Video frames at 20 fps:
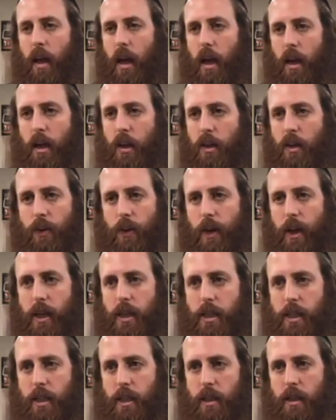are
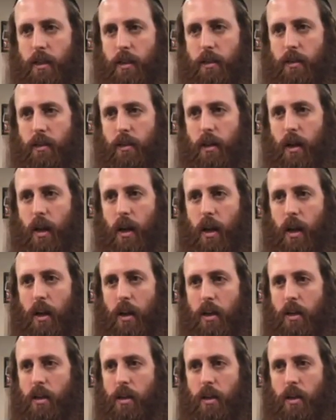crazy,
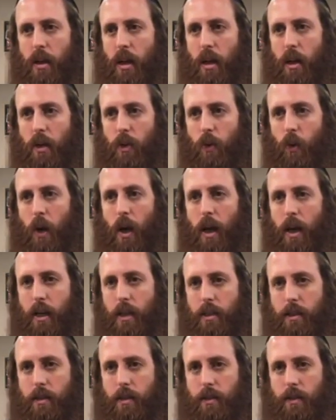are
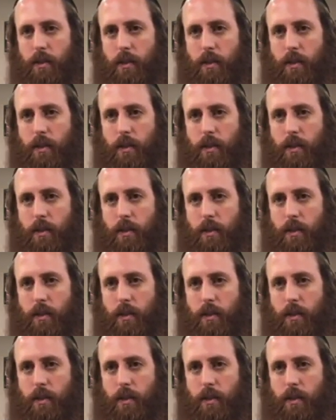wild.